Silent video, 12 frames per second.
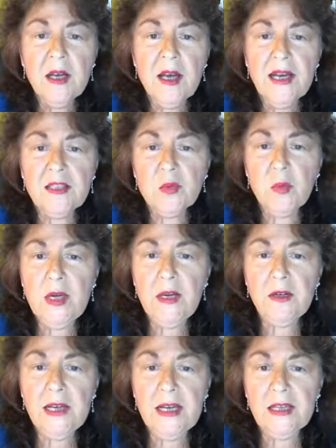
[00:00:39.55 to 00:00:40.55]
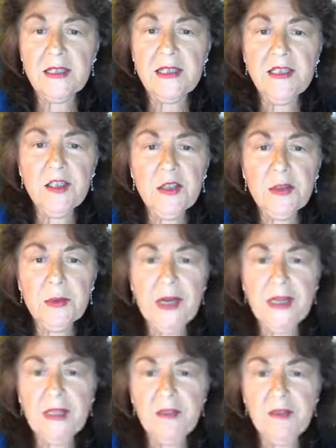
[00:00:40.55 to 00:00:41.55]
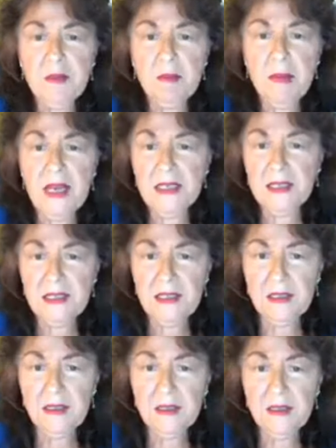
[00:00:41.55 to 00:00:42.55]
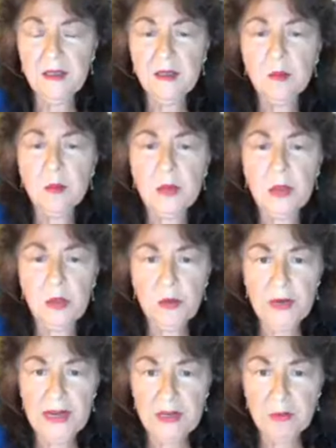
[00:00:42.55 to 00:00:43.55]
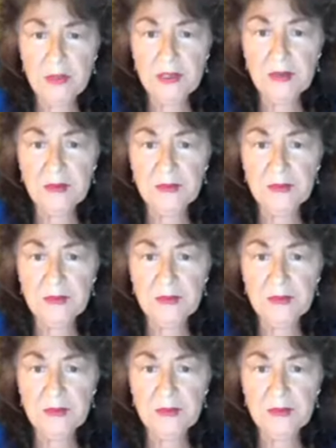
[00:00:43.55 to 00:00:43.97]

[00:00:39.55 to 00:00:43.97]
as well as integrative medicine programs